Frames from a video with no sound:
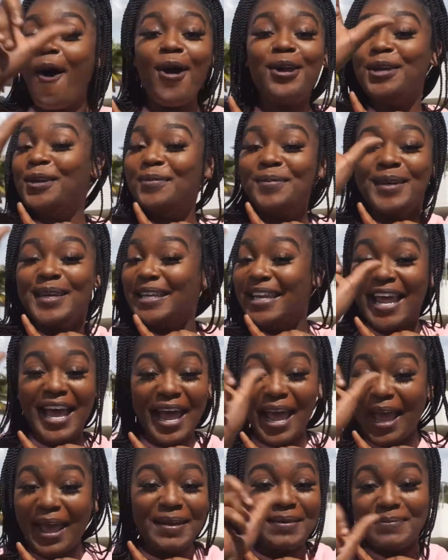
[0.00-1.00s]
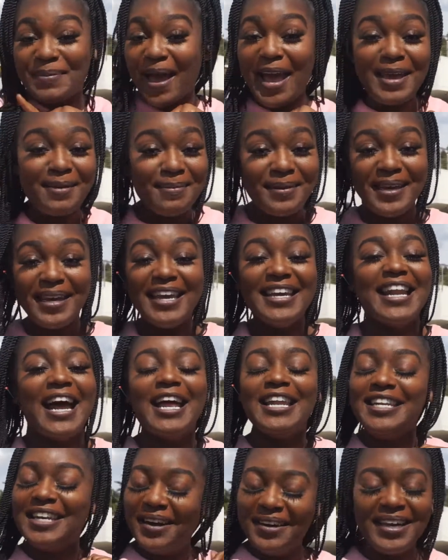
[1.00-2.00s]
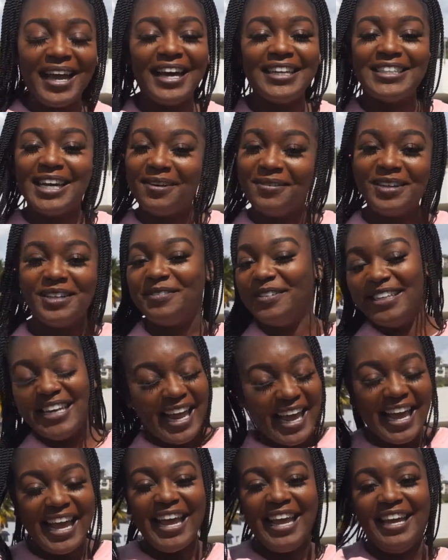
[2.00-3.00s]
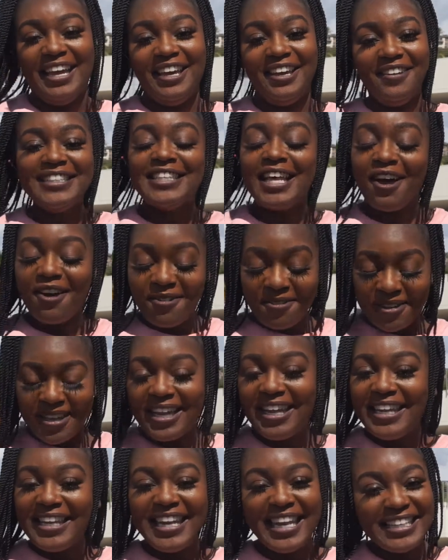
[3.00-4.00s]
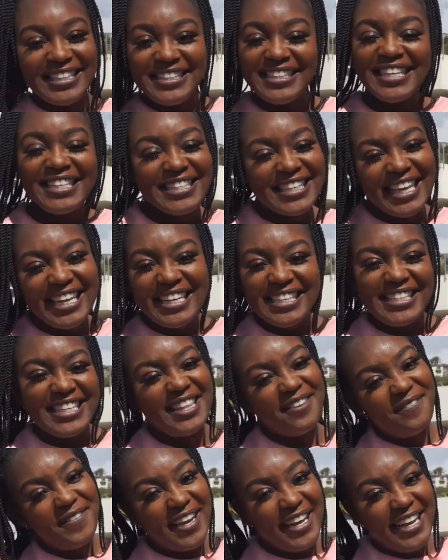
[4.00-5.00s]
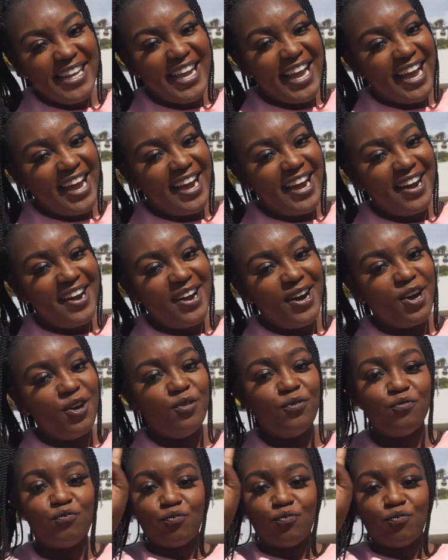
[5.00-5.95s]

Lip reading: Or you be lame, baby? And I know y'all don't wanna be lame. So, let's just get into the video.